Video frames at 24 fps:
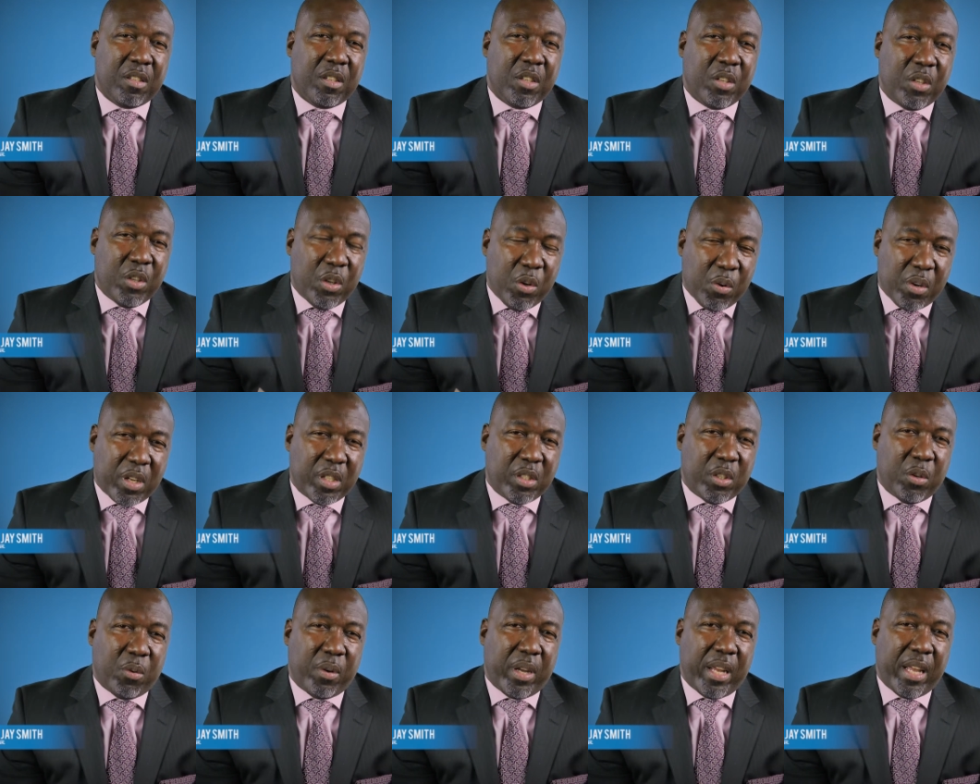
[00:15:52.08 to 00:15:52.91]
you
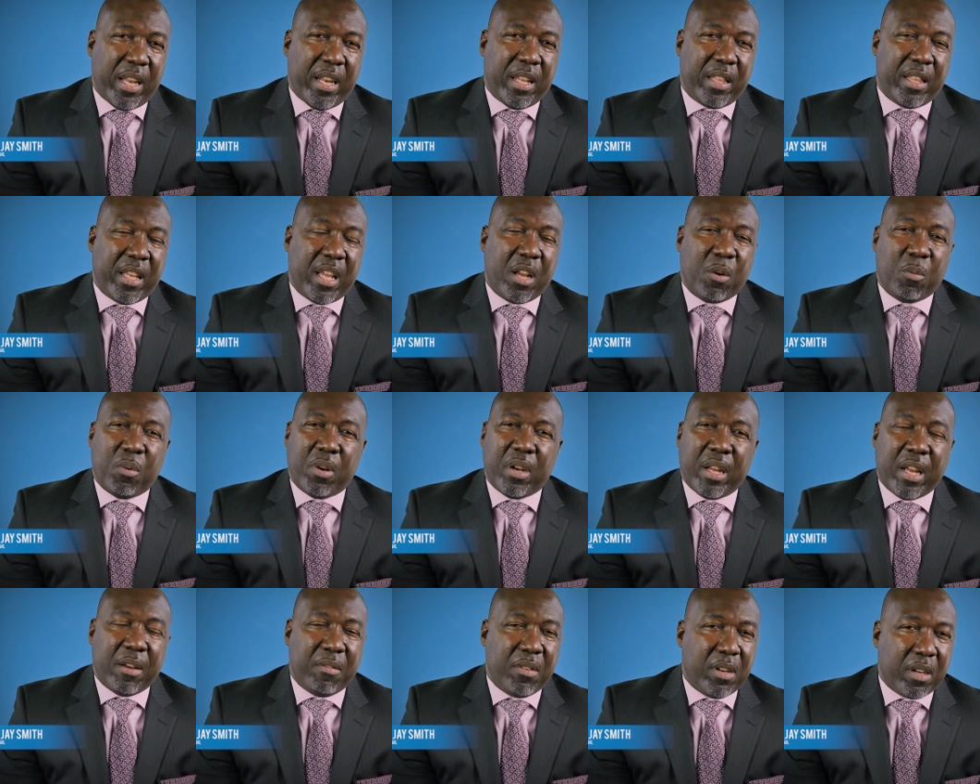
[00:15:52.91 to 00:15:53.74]
can do anything,
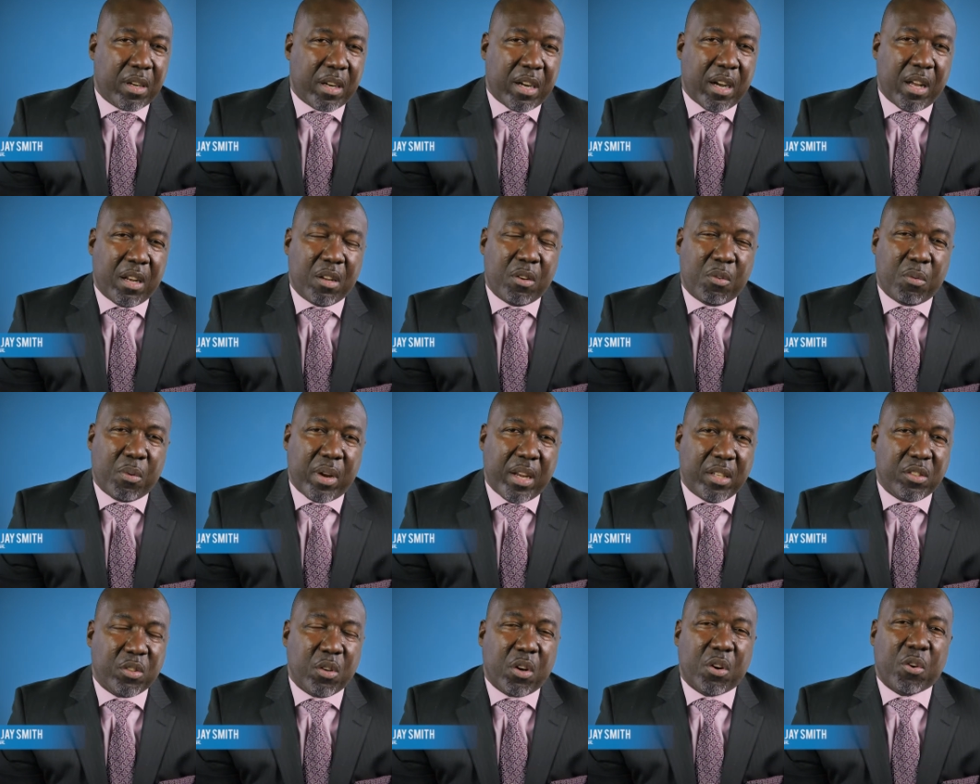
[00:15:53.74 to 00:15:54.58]
whatever the color,
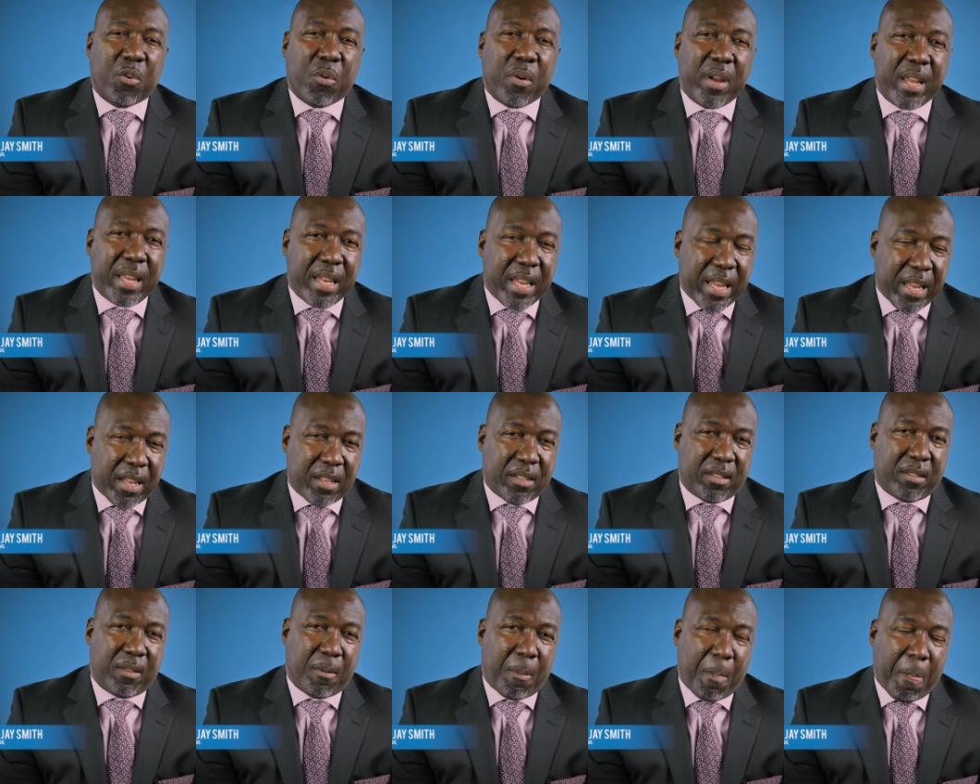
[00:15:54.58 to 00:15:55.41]
race, or creed
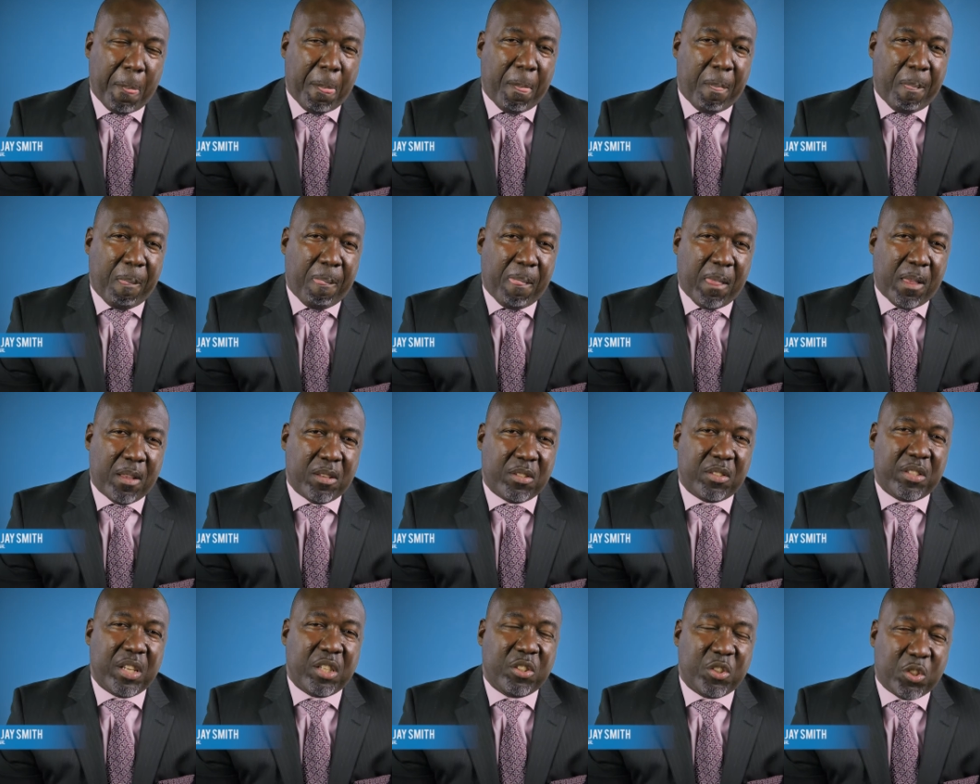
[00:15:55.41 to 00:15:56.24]
is.
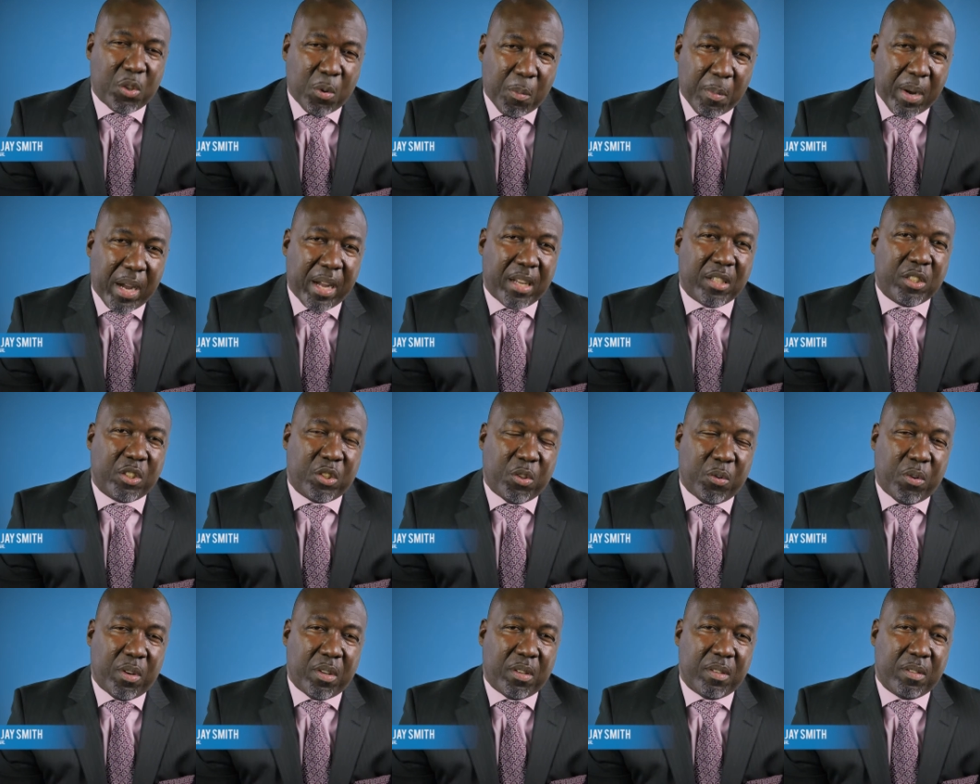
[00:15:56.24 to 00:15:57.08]
Set your mind
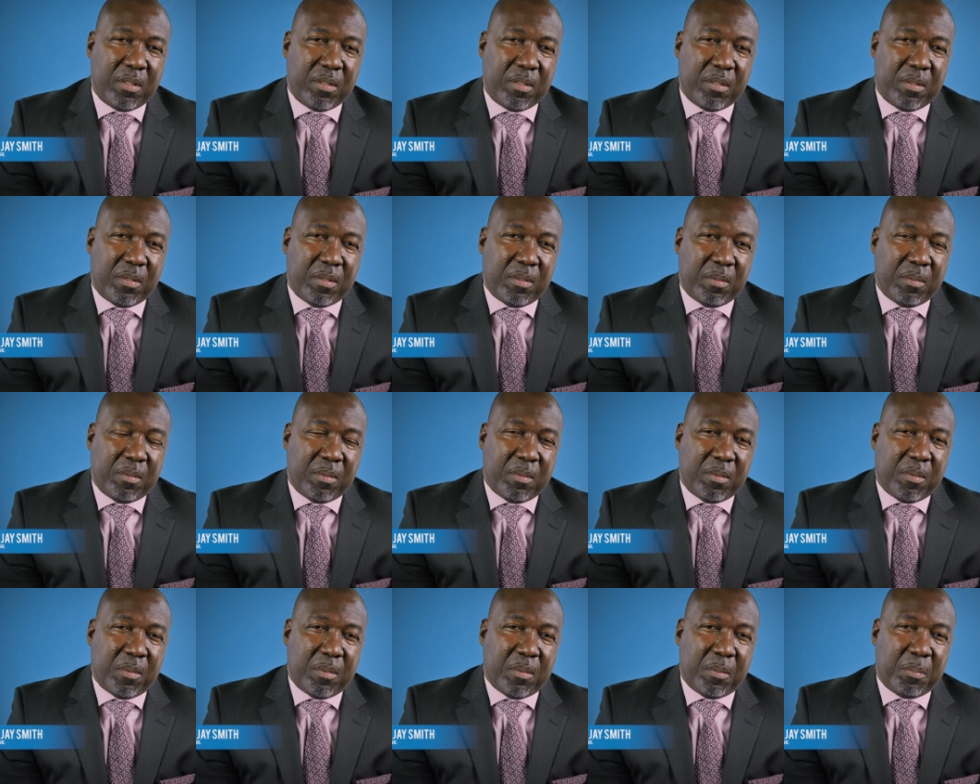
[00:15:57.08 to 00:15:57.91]
to it,
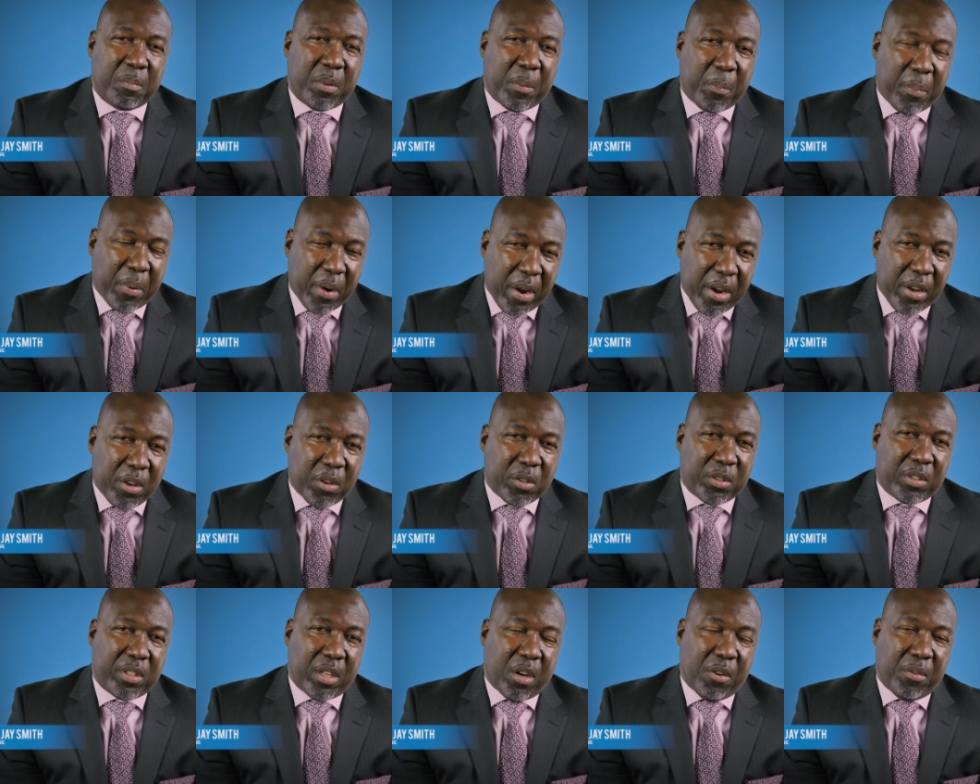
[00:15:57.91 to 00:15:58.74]
prepare
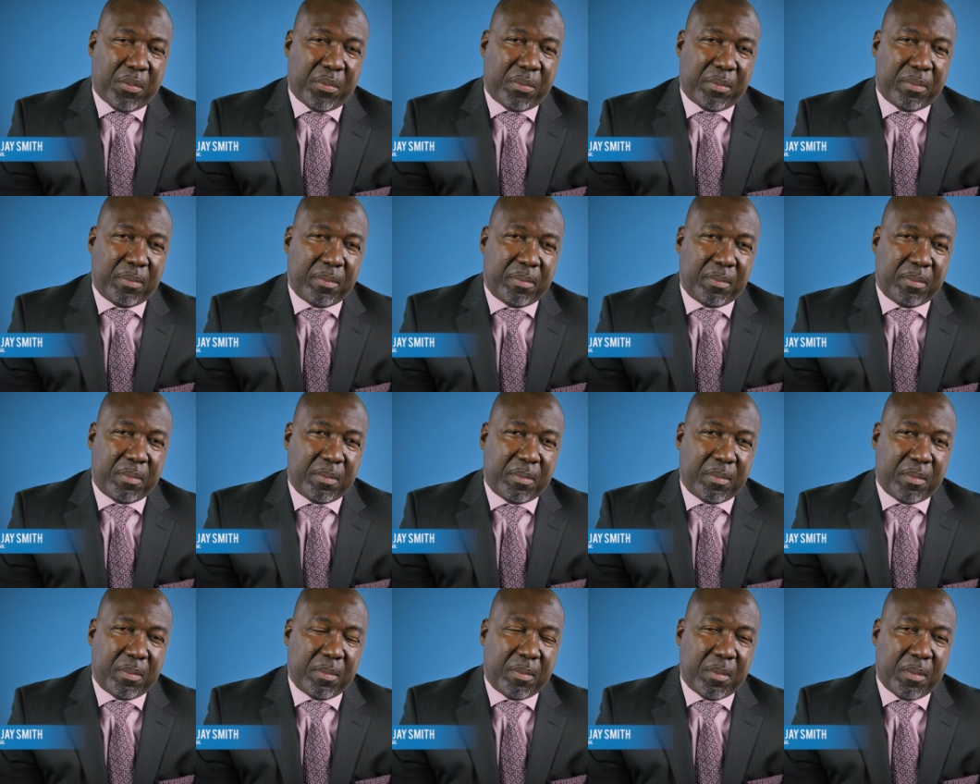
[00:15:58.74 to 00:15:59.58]
yourself,
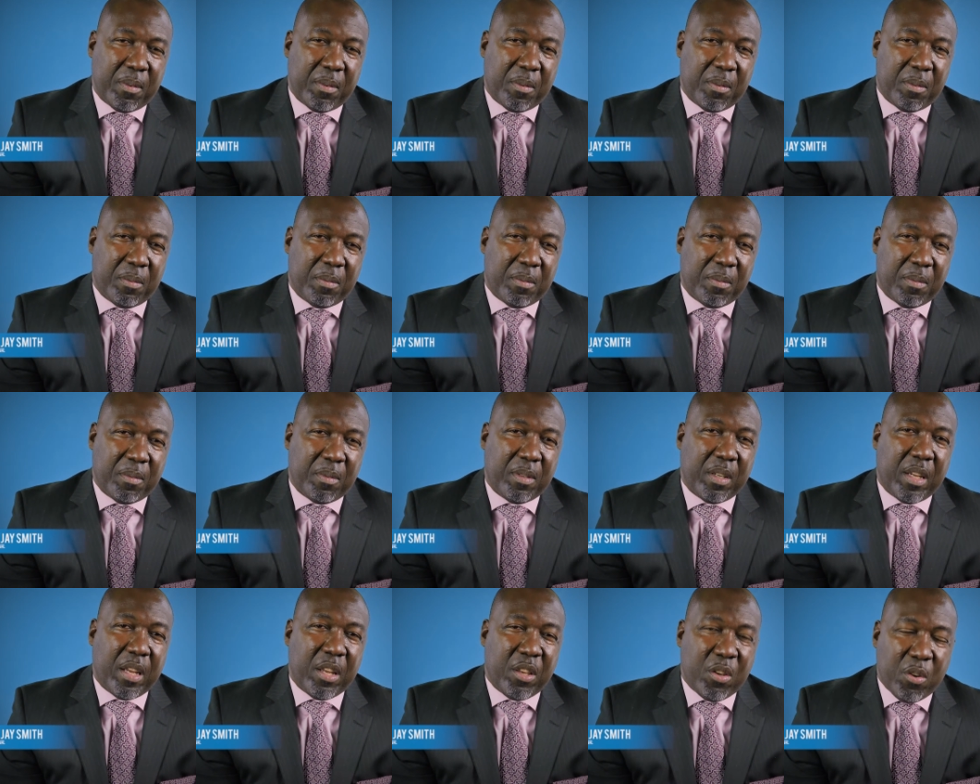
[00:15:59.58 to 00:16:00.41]

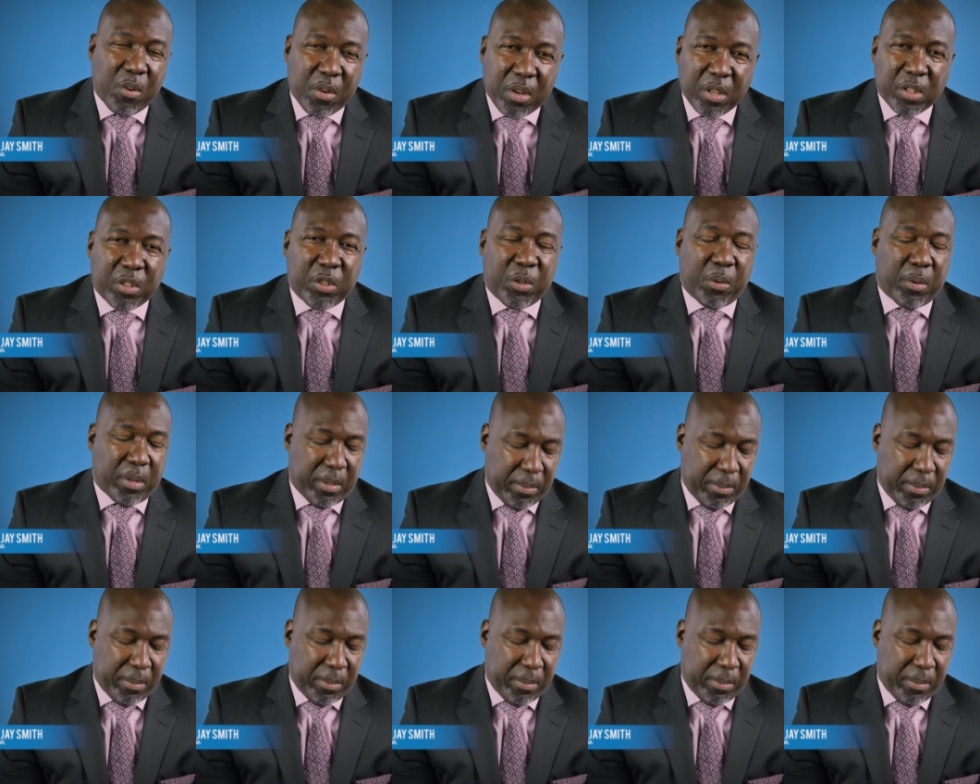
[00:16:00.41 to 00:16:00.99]
and you can do it.